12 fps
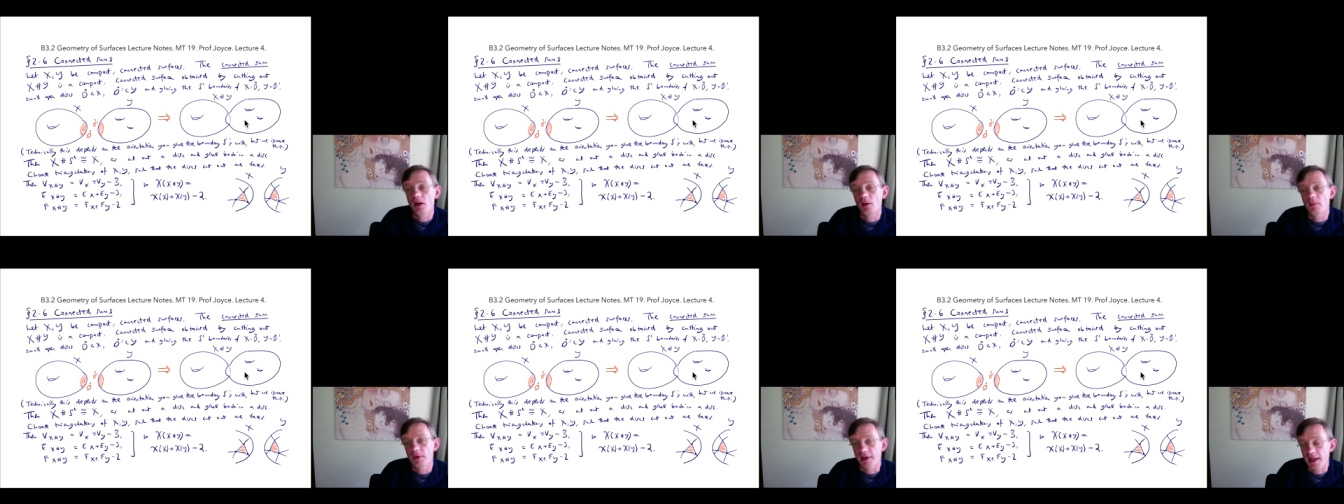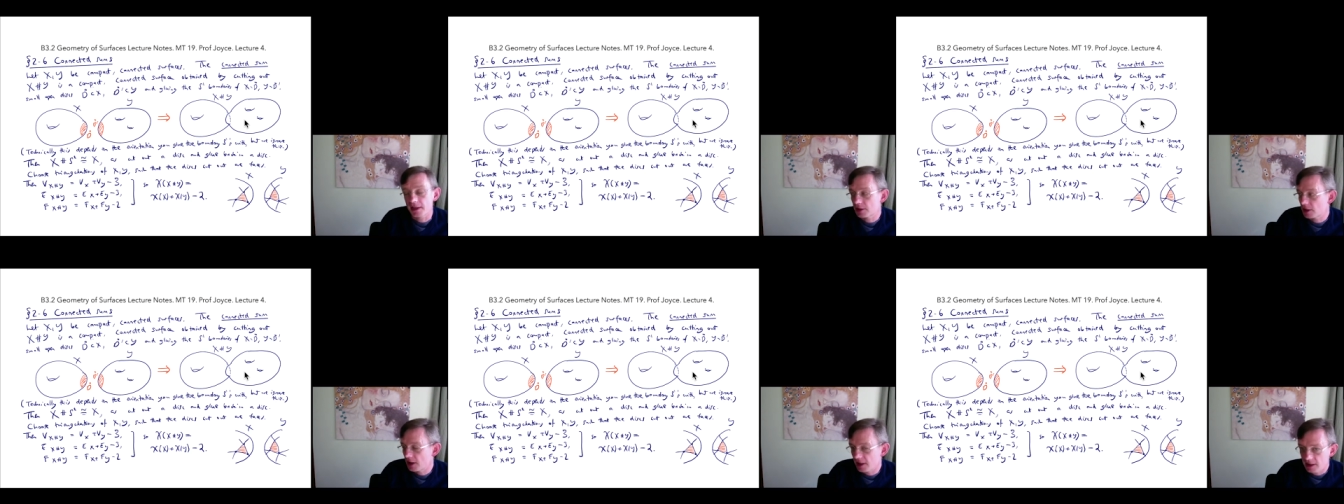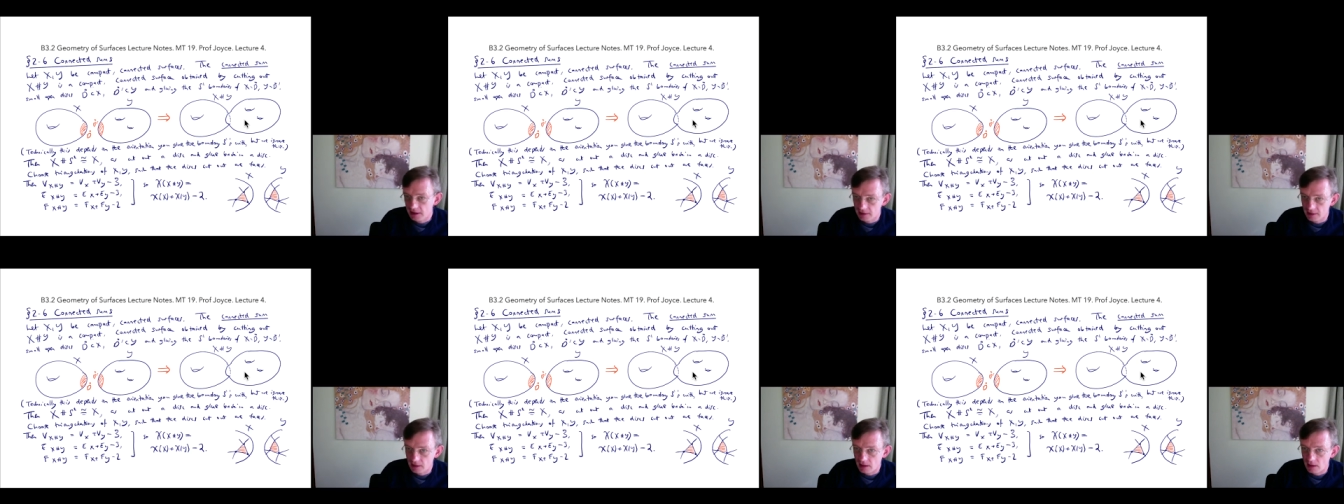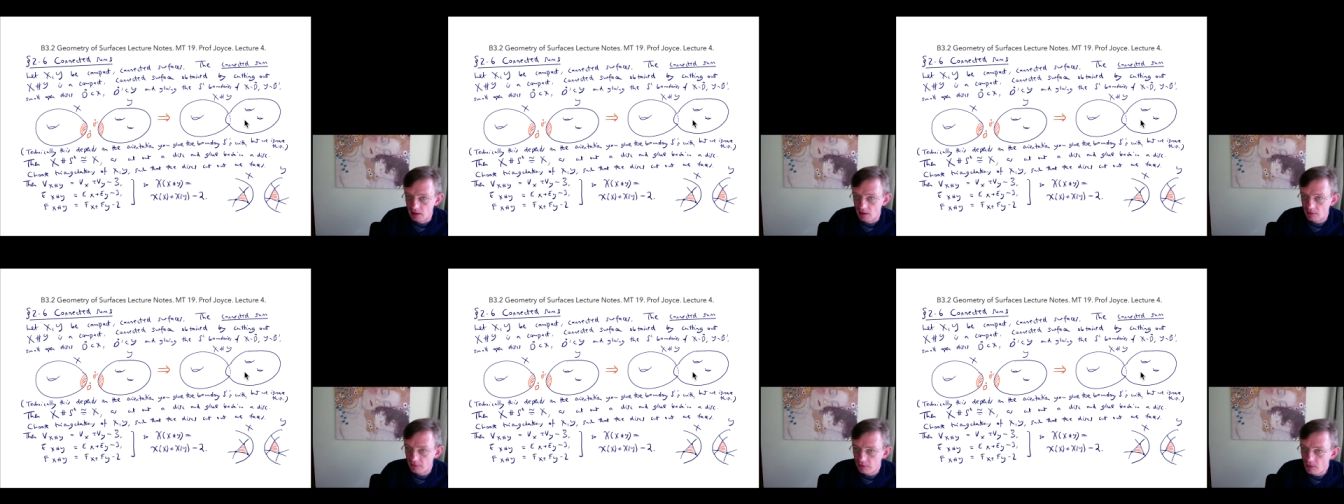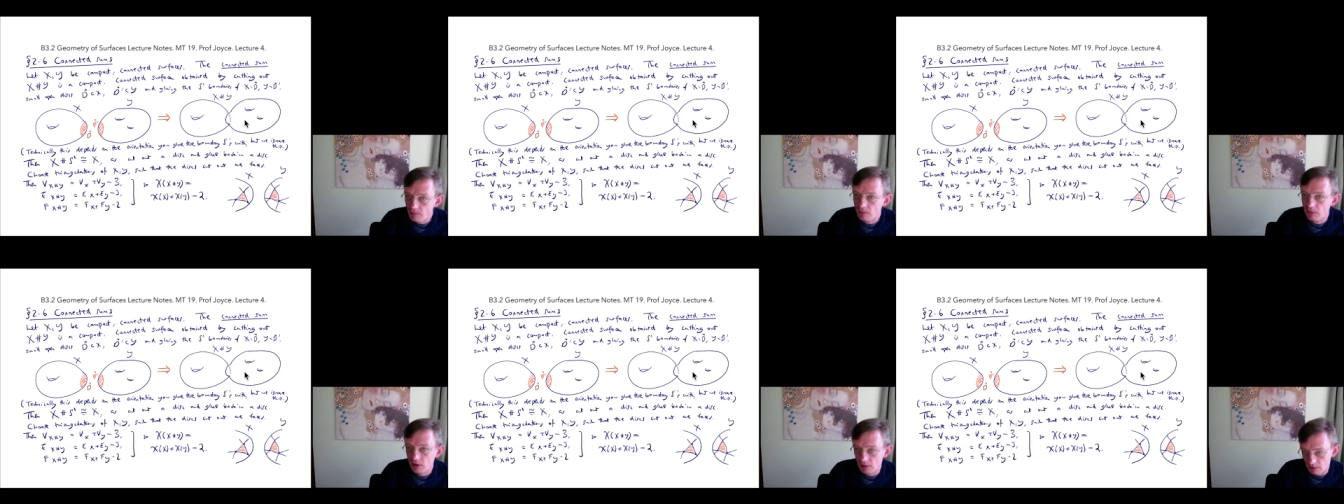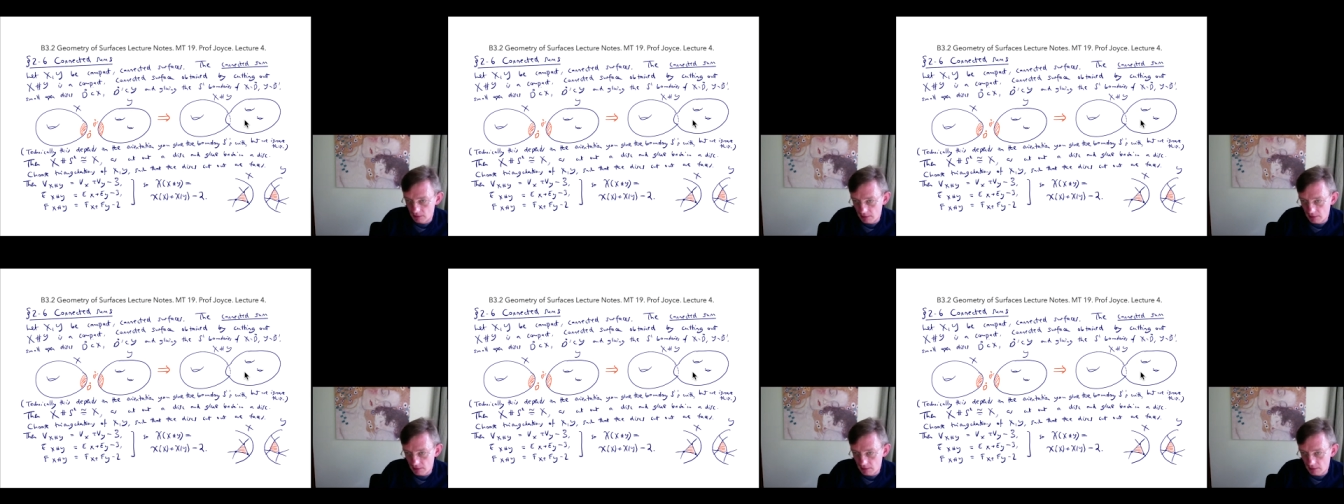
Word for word: but actually, from uh,